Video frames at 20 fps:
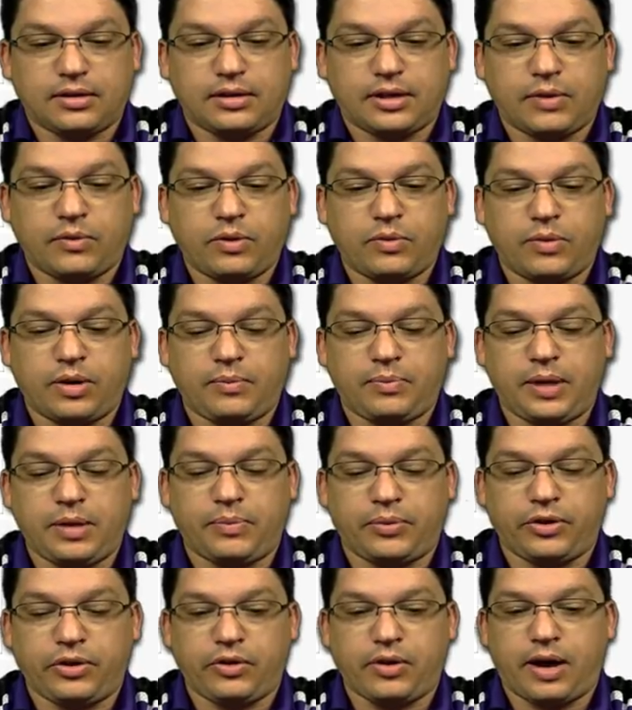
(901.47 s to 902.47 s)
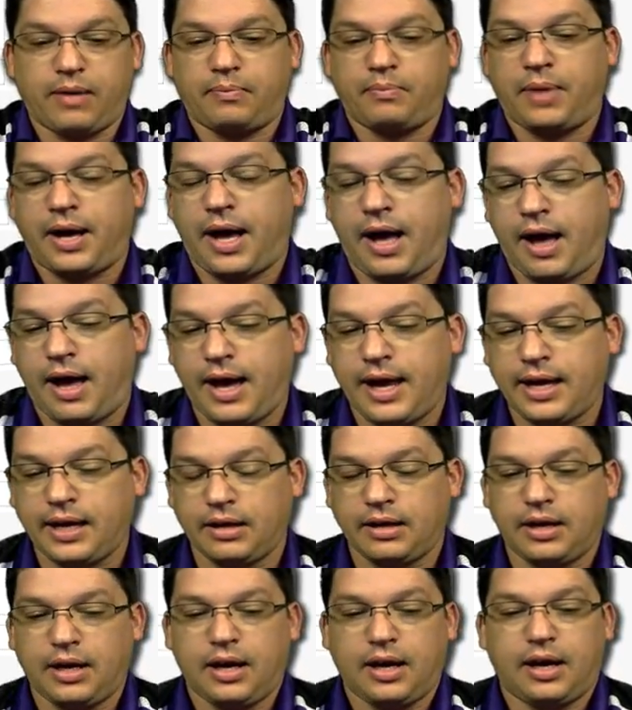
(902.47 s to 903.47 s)
that we want people to go out and
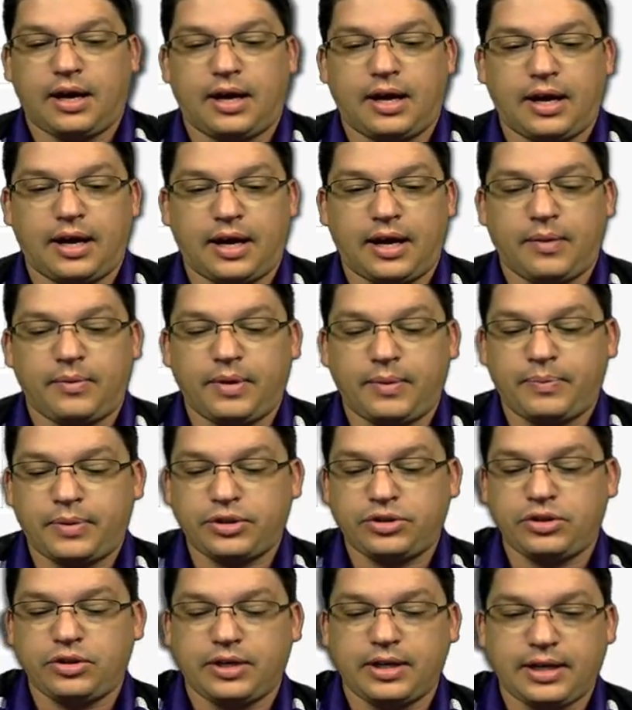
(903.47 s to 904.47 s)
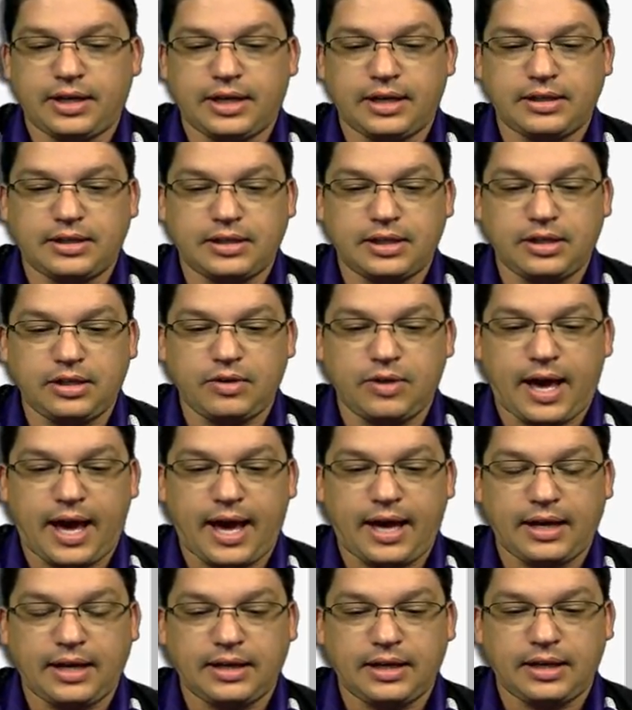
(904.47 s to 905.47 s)
buy. Um, but you can continue
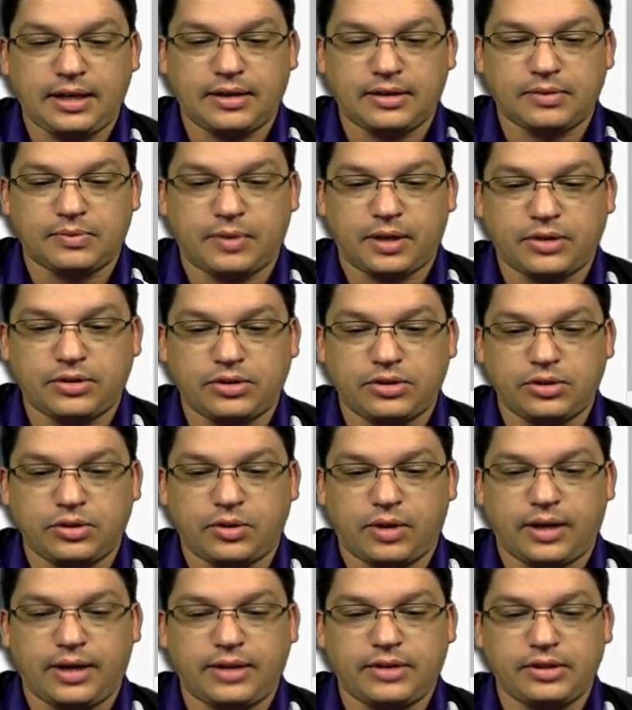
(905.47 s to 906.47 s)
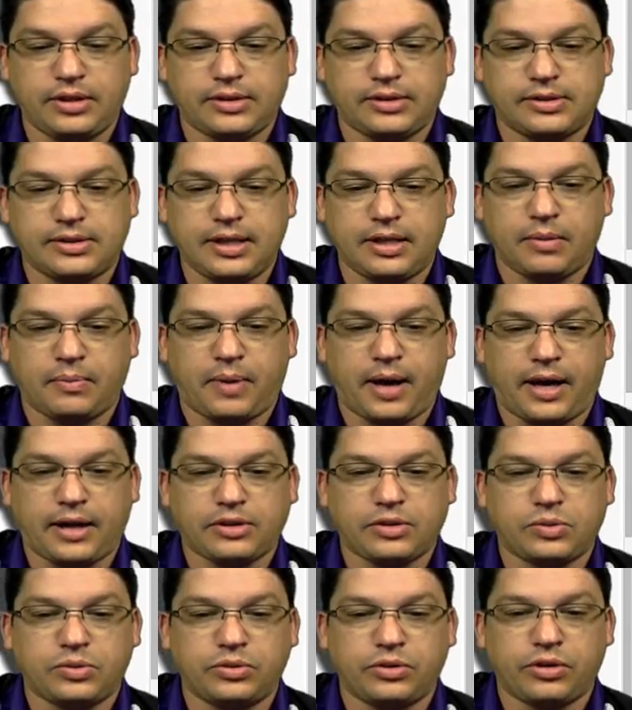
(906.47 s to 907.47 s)
adding in as much as you want. As you can see, the
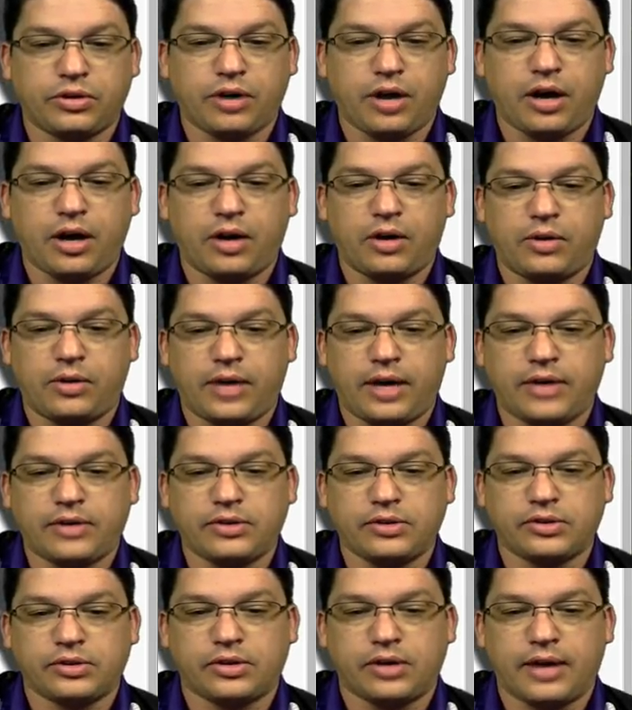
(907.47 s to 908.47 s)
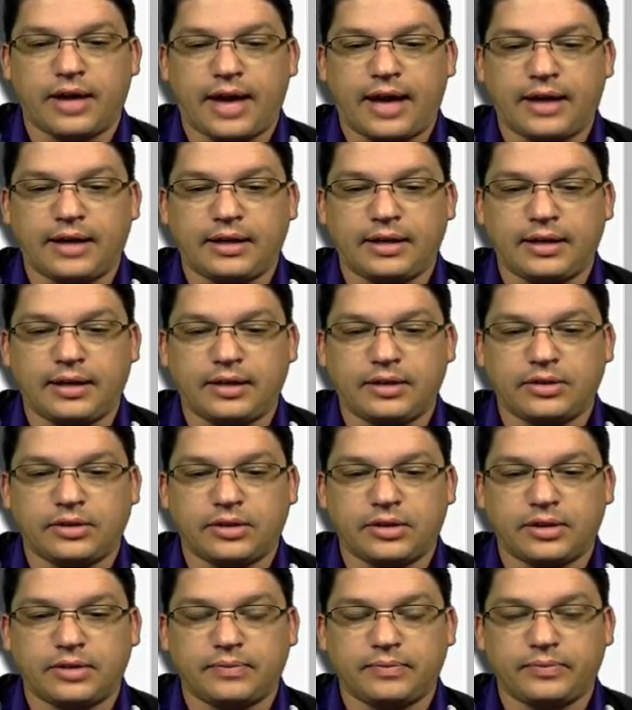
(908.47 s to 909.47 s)
box will grow as you start adding it
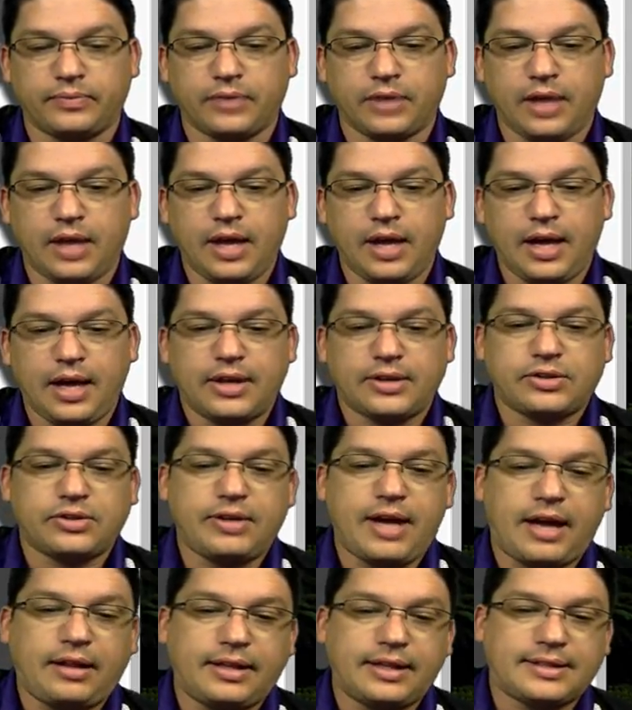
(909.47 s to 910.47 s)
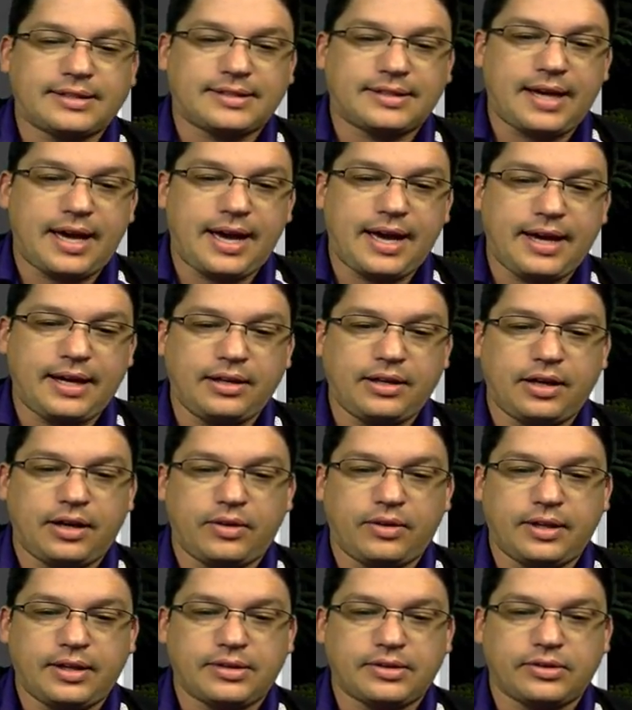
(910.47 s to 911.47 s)
into it. So now let's say, you
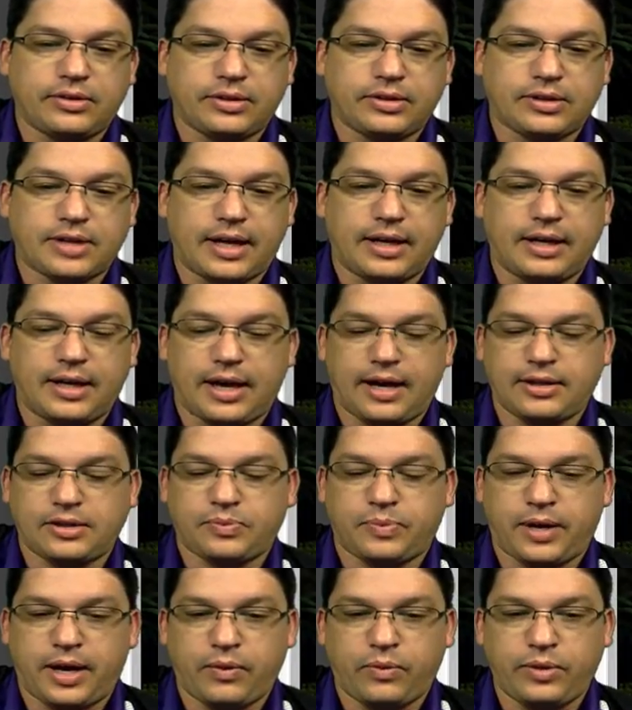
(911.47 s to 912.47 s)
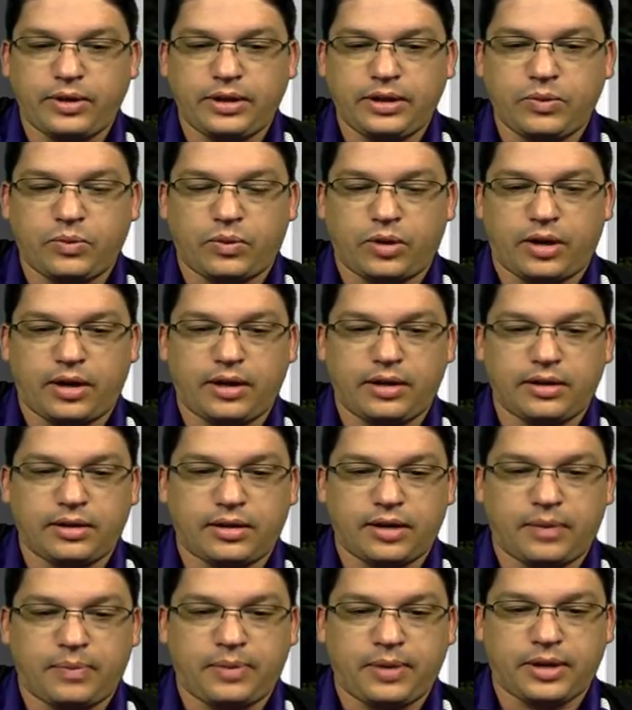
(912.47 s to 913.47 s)
know, this looks kind of nice, but I really want
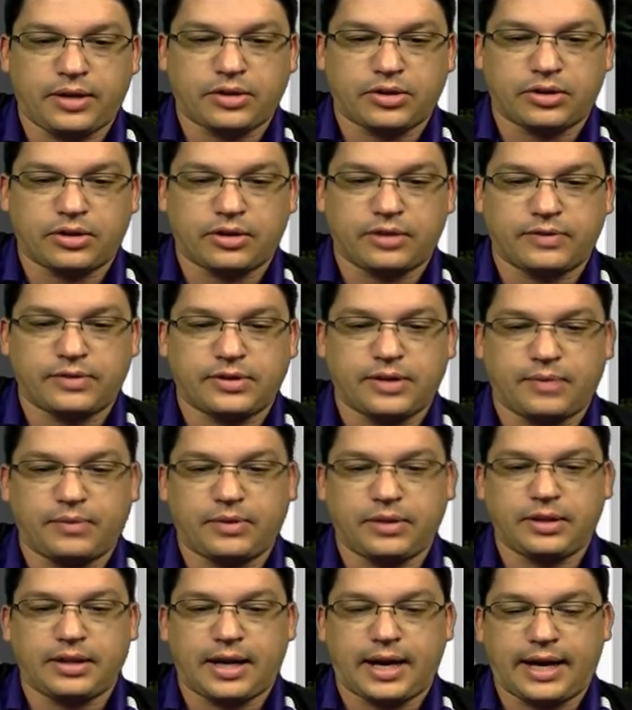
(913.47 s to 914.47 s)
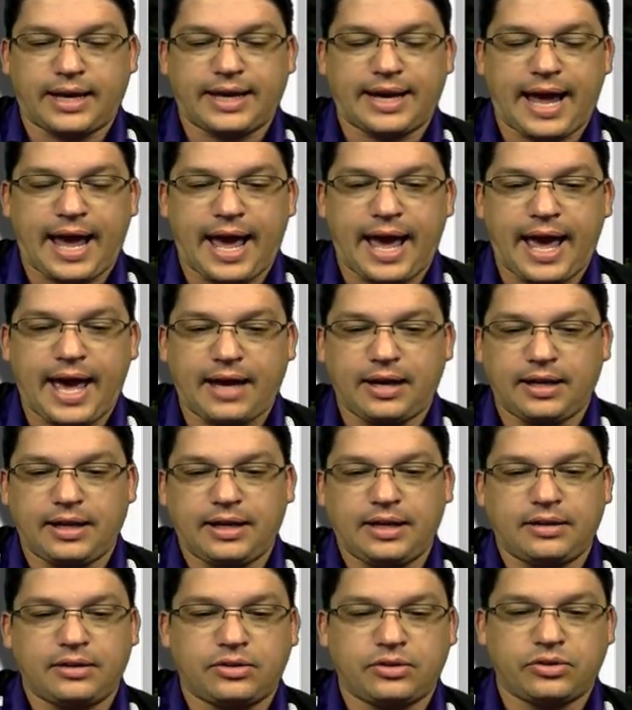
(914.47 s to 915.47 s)
a picture of something that I can add
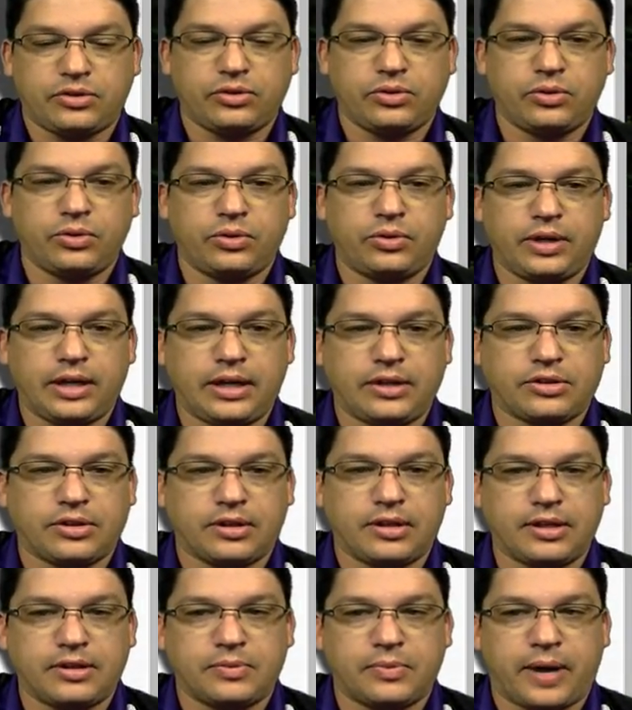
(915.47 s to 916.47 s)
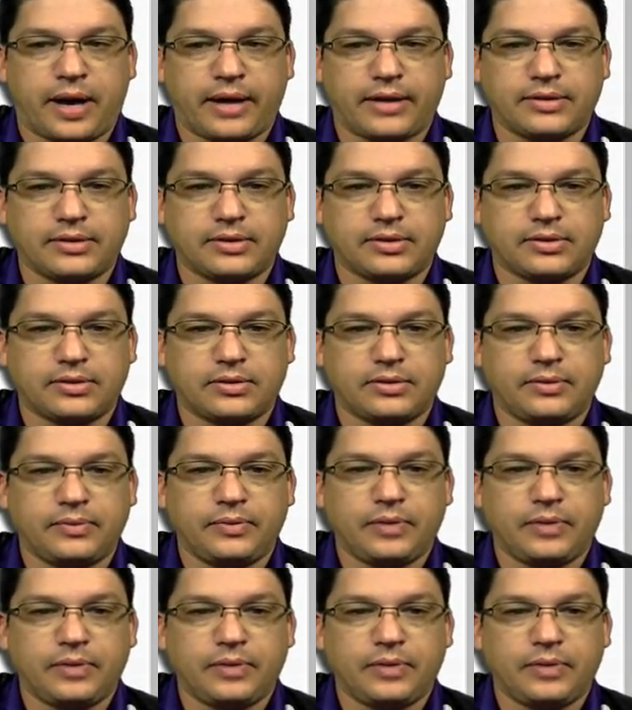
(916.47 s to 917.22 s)
into each of these boxes.